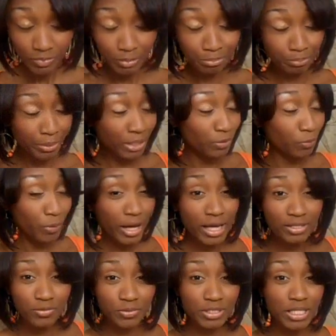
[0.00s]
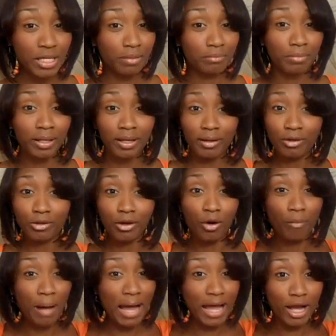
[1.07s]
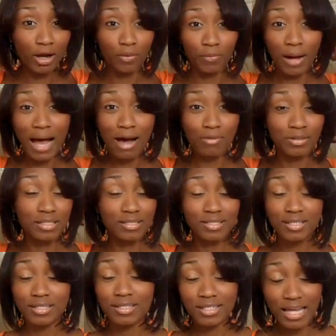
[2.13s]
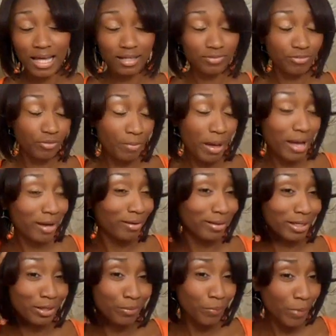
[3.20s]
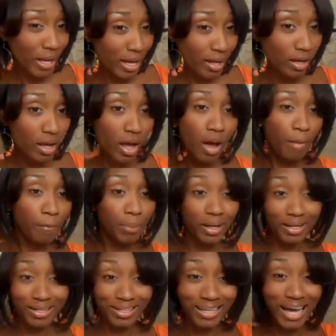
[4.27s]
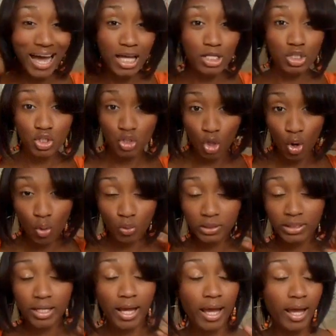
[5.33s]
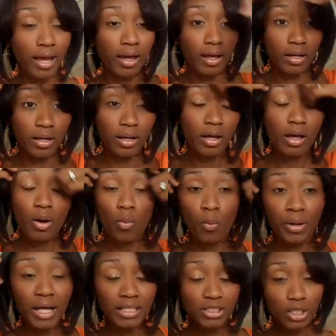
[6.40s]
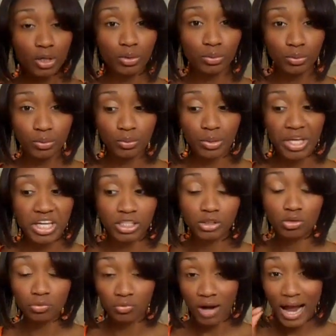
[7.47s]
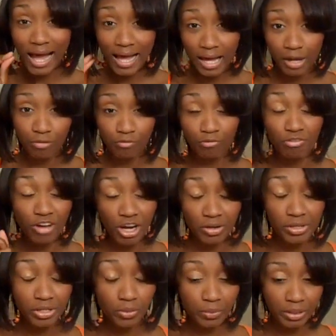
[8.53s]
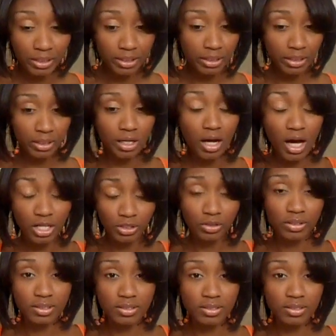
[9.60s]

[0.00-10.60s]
But the waves was hitting me, you know, my hair, I intended not for my hair to get wet, but it got soaked. And when I tell you, it dried very quickly under the